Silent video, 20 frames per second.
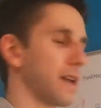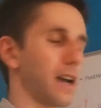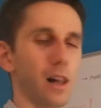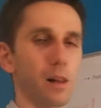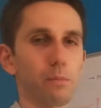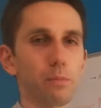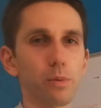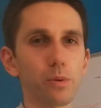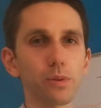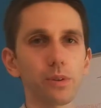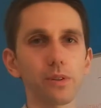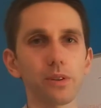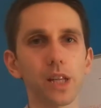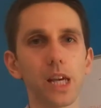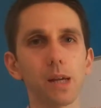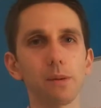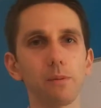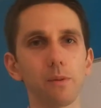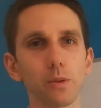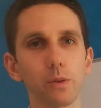I'll put the
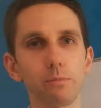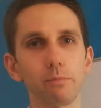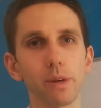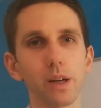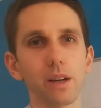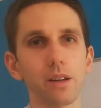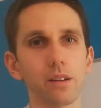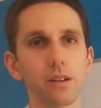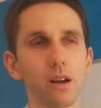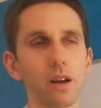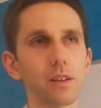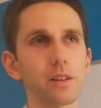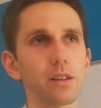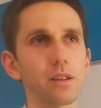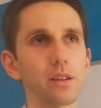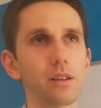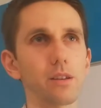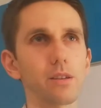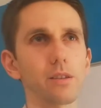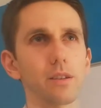name of the man. I
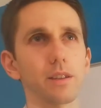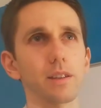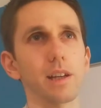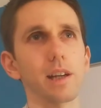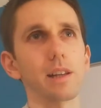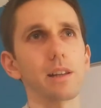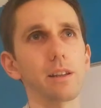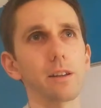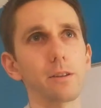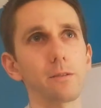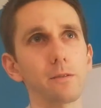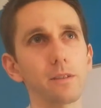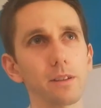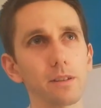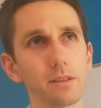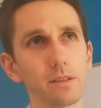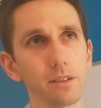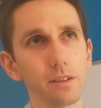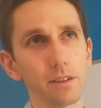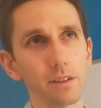think he's
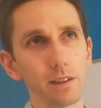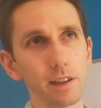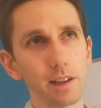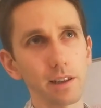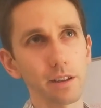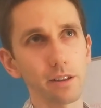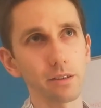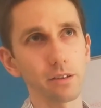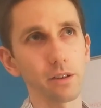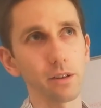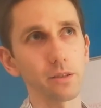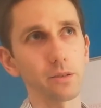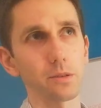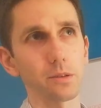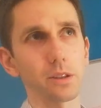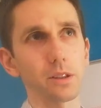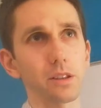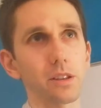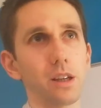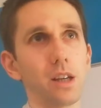Italian, Italian doctor
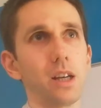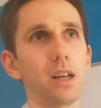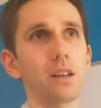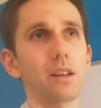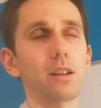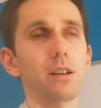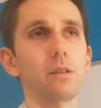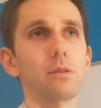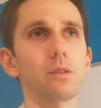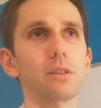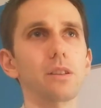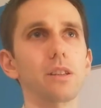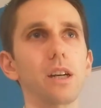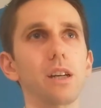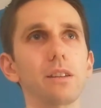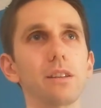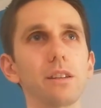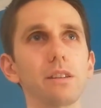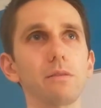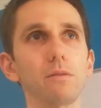that he already
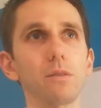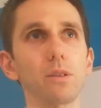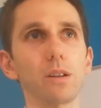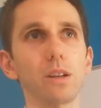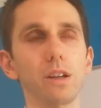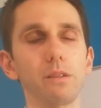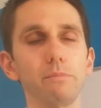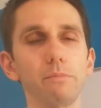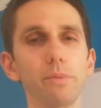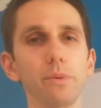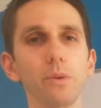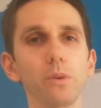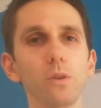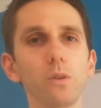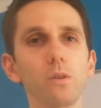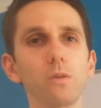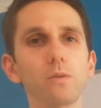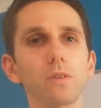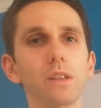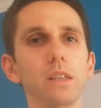done that work and
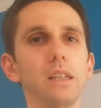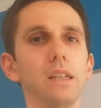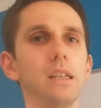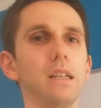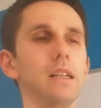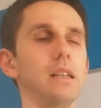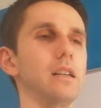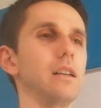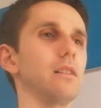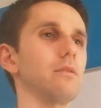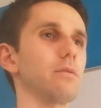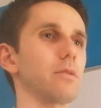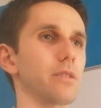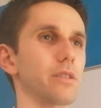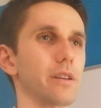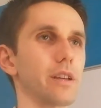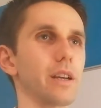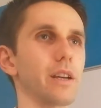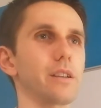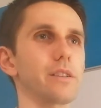proved for
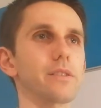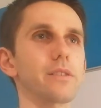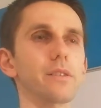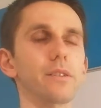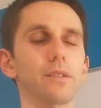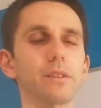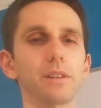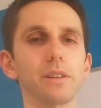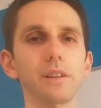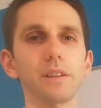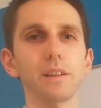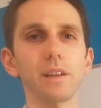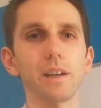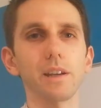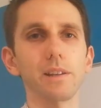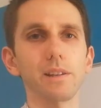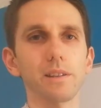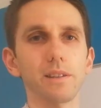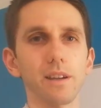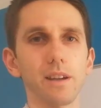the cancer that it
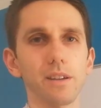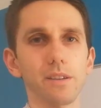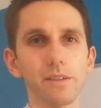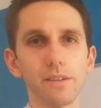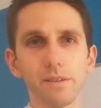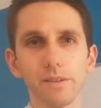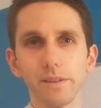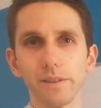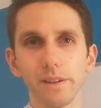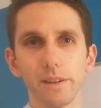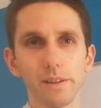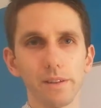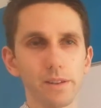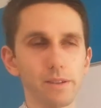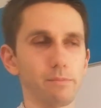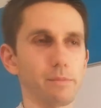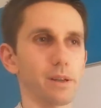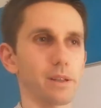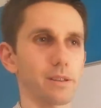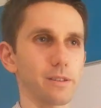kills cancer
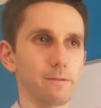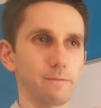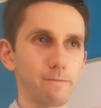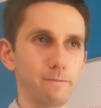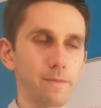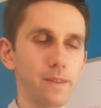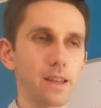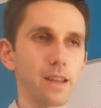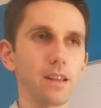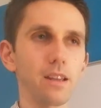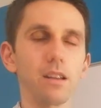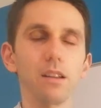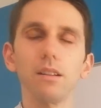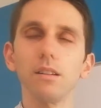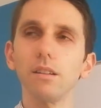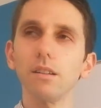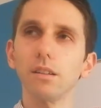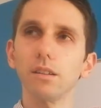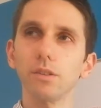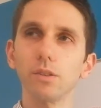cells. But
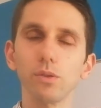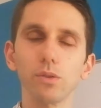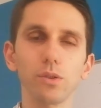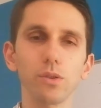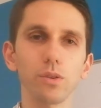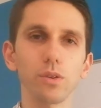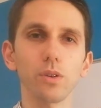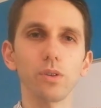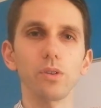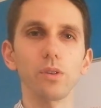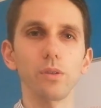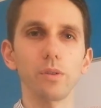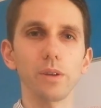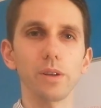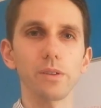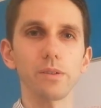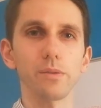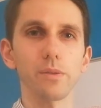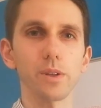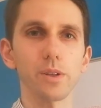you do your know,
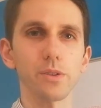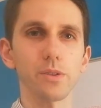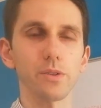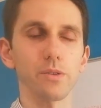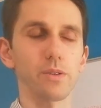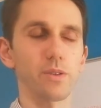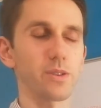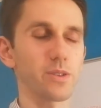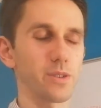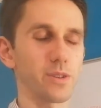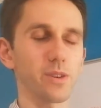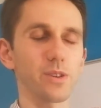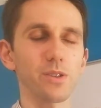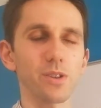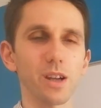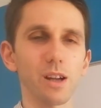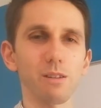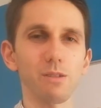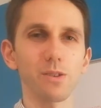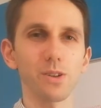
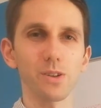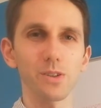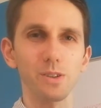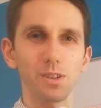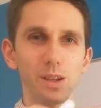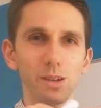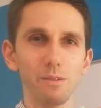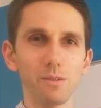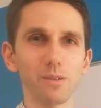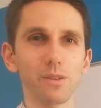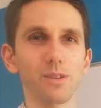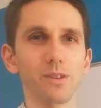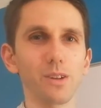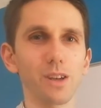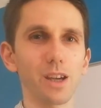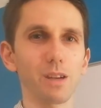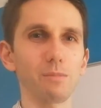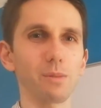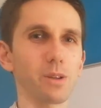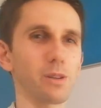research. I'll just give you the
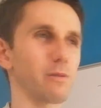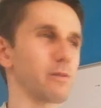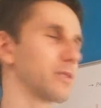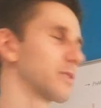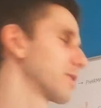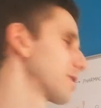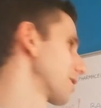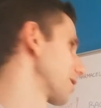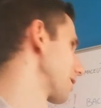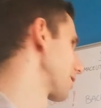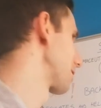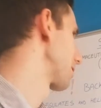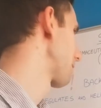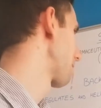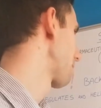name and you will see it.